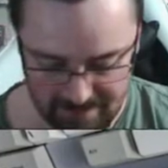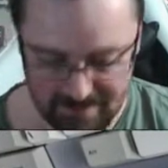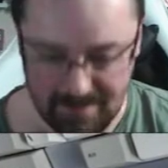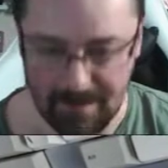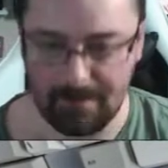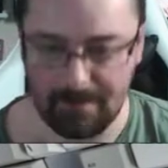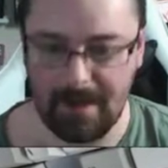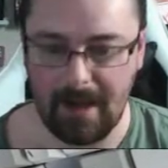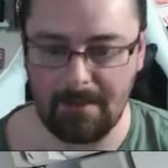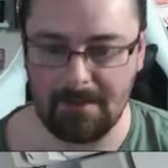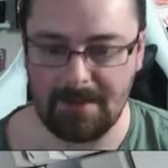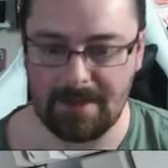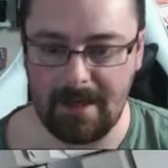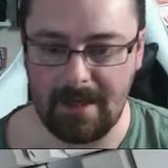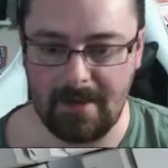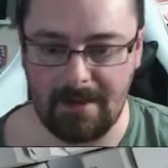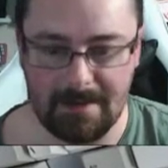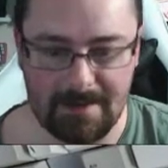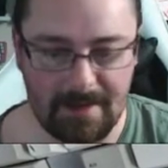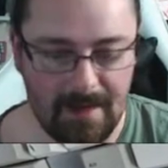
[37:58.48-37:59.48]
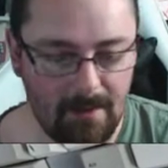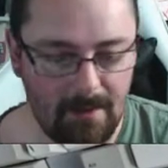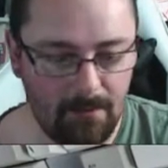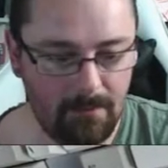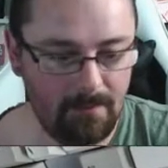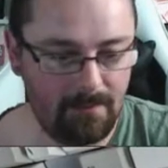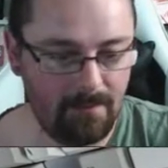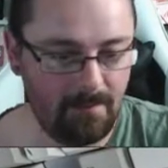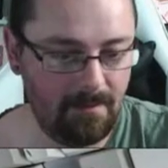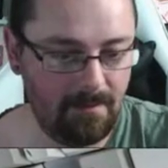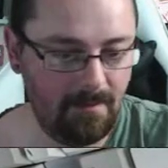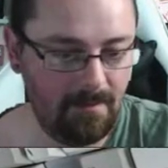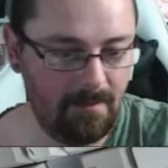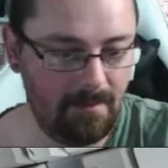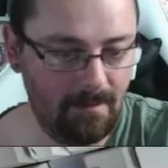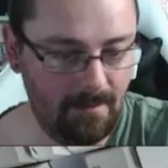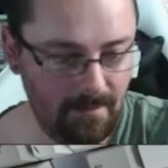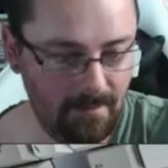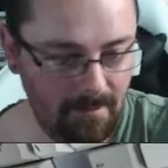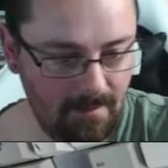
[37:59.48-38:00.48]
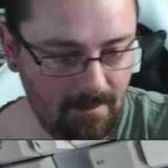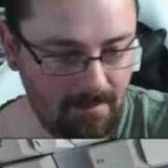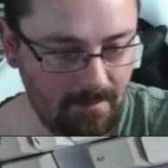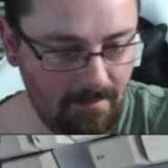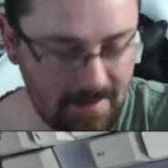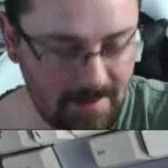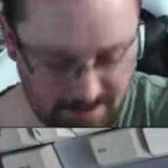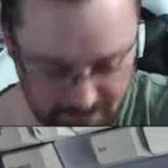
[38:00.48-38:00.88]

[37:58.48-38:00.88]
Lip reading: stepped caps key that's out. Let's